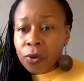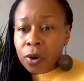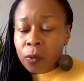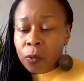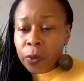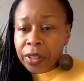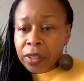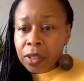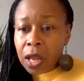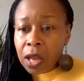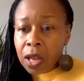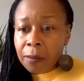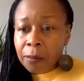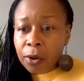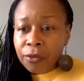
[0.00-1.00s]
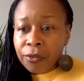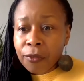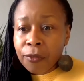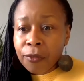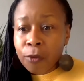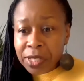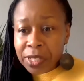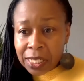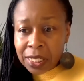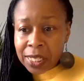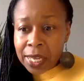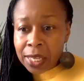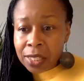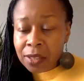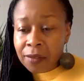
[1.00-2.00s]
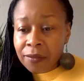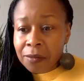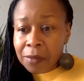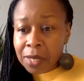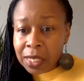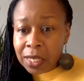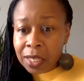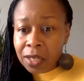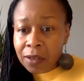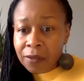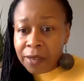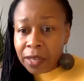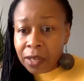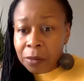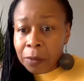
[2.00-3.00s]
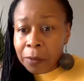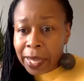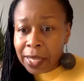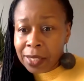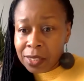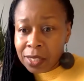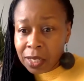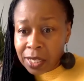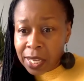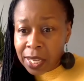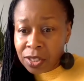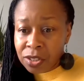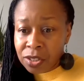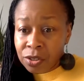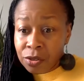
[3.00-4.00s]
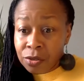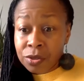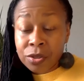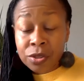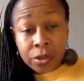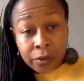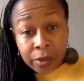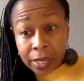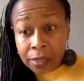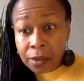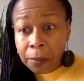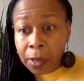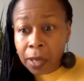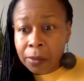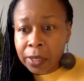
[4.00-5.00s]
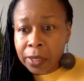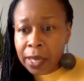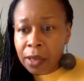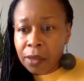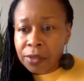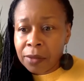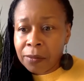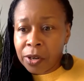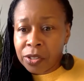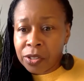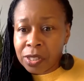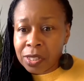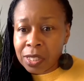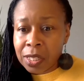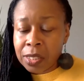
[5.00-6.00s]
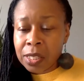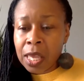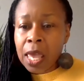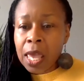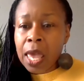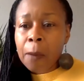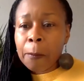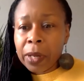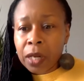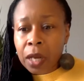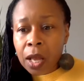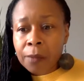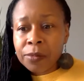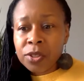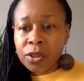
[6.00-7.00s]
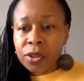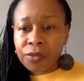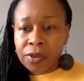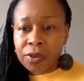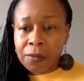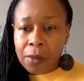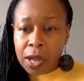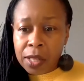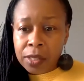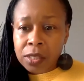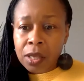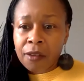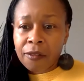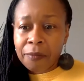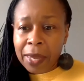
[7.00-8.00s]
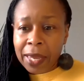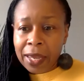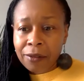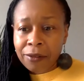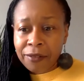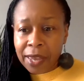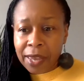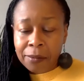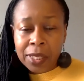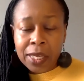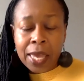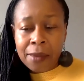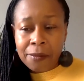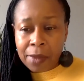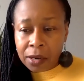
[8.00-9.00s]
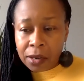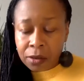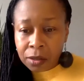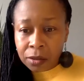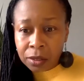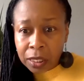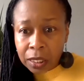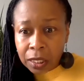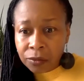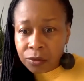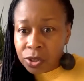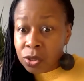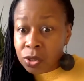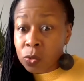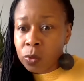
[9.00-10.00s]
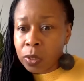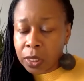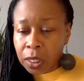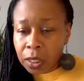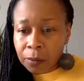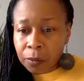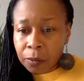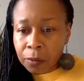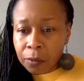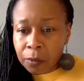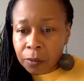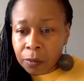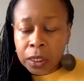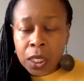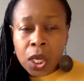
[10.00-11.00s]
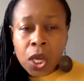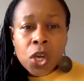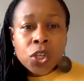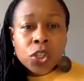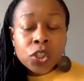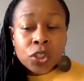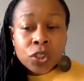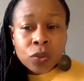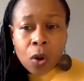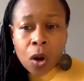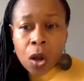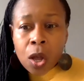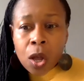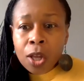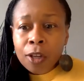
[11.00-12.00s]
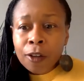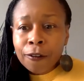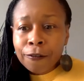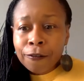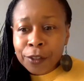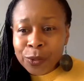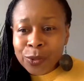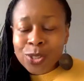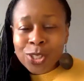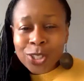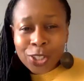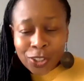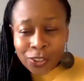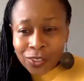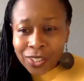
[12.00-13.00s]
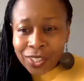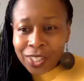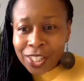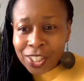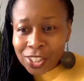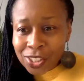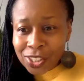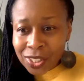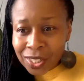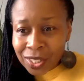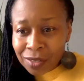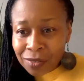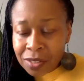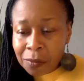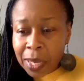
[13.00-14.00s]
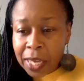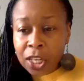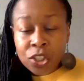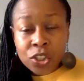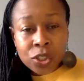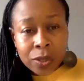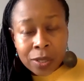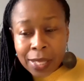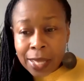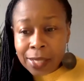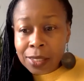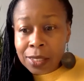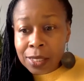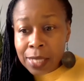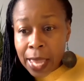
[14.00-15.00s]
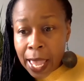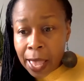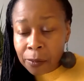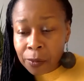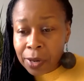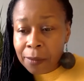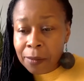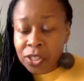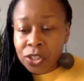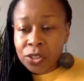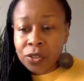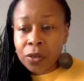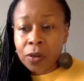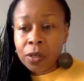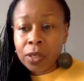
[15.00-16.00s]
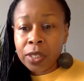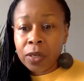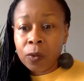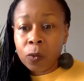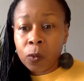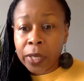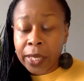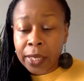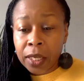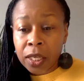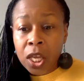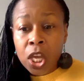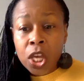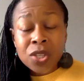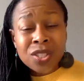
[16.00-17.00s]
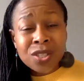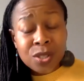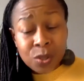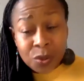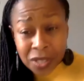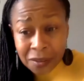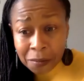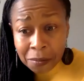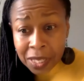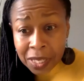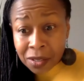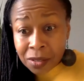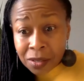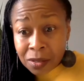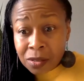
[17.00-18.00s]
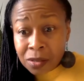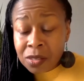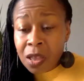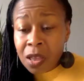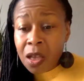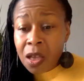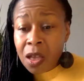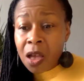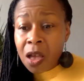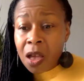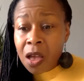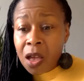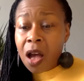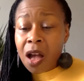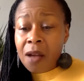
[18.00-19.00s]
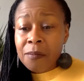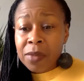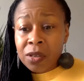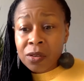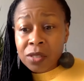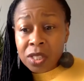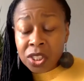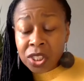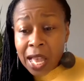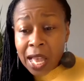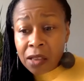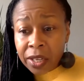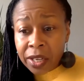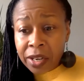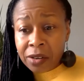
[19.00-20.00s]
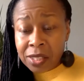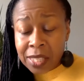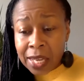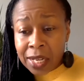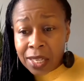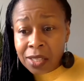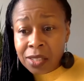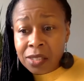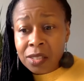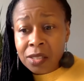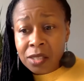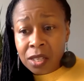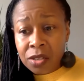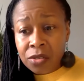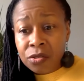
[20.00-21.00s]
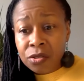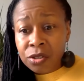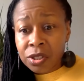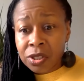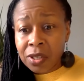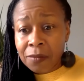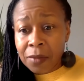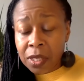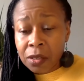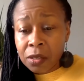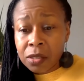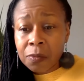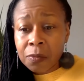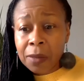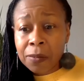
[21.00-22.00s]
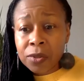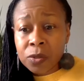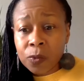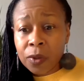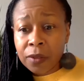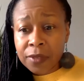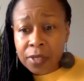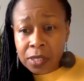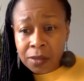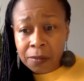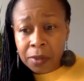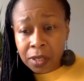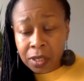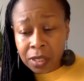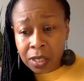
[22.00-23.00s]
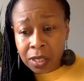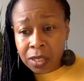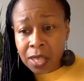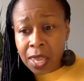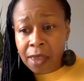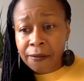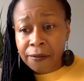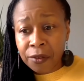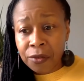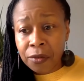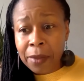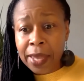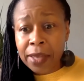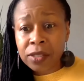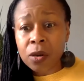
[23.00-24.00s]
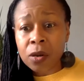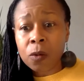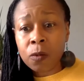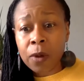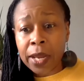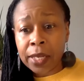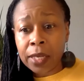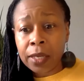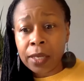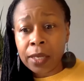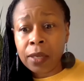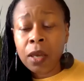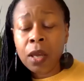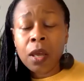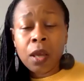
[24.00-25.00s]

with both 14 days of immediate available paid sick days to use during the public health emergencies, but up to 3 months of paid family and medical leave, which is really important. Strong food security initiatives, making sure that SNAP, that I mentioned earlier, WIC, student meals, meals in childcare settings, senior nutrition meals, people with disabilities, and food banks are ready